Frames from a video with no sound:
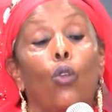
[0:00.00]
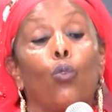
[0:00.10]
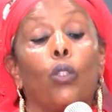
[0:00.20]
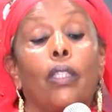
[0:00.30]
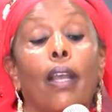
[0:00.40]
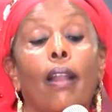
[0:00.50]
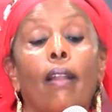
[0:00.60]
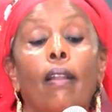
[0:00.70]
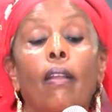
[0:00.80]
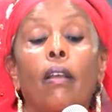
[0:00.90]
to
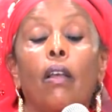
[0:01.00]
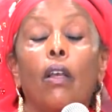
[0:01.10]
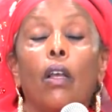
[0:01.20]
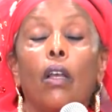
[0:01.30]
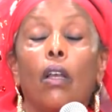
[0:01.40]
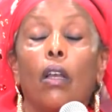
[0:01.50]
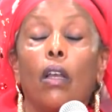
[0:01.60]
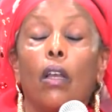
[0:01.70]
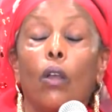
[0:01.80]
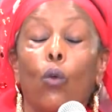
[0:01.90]
sell
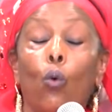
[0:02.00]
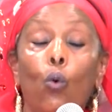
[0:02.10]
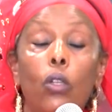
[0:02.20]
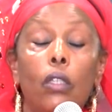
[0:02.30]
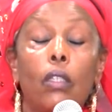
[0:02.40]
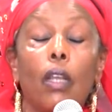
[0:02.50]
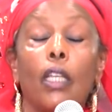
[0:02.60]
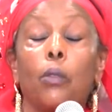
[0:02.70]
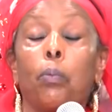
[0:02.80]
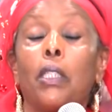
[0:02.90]
goods,
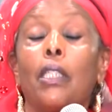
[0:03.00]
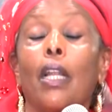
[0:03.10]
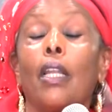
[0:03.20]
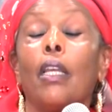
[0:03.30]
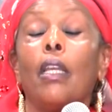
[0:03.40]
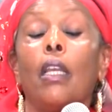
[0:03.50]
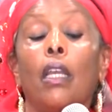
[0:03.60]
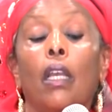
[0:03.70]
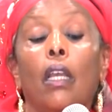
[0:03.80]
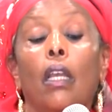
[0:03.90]
especially
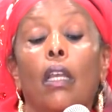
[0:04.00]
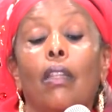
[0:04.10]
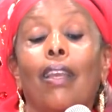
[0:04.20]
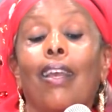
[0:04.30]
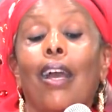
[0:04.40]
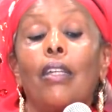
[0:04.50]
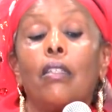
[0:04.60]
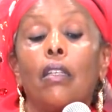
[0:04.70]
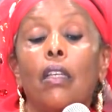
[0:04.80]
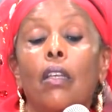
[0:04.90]
the
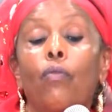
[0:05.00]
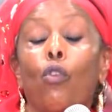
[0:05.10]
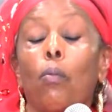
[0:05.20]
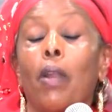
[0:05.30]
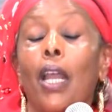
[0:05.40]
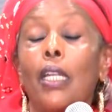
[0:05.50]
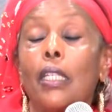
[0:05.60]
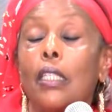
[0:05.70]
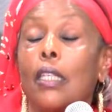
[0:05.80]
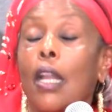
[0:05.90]
country from
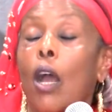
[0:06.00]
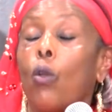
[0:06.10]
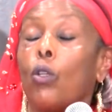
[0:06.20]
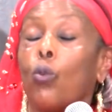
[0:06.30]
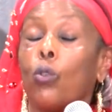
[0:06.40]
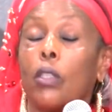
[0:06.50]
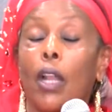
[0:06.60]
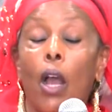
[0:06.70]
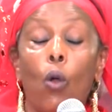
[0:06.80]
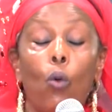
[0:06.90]
90s now, it was
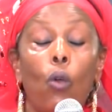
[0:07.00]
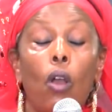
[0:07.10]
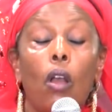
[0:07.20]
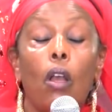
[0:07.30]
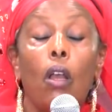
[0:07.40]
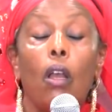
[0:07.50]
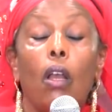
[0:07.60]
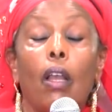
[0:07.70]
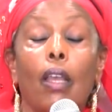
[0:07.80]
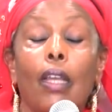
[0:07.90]
now
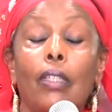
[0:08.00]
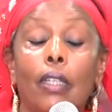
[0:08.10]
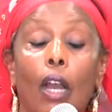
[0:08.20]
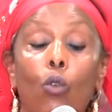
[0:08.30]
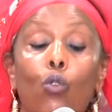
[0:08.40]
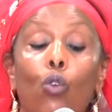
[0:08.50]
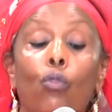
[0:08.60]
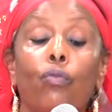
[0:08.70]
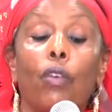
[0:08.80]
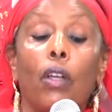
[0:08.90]
getting out
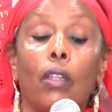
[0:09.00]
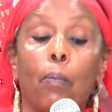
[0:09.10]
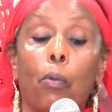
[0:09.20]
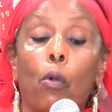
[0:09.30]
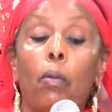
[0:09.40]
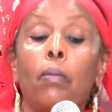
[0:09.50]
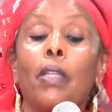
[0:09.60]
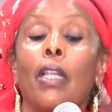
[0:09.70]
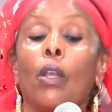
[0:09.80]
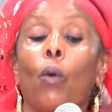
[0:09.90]
of the problems,
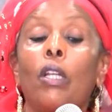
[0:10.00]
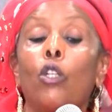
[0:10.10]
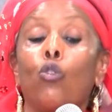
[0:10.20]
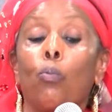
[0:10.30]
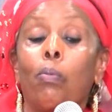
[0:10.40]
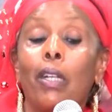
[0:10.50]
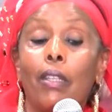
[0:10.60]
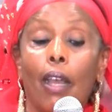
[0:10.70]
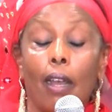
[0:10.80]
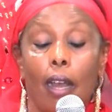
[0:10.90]
and they wanted to build
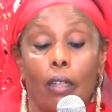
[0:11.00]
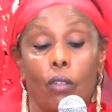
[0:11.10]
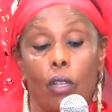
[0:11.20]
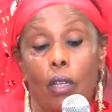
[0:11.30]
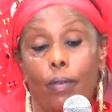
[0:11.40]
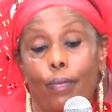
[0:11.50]
their country.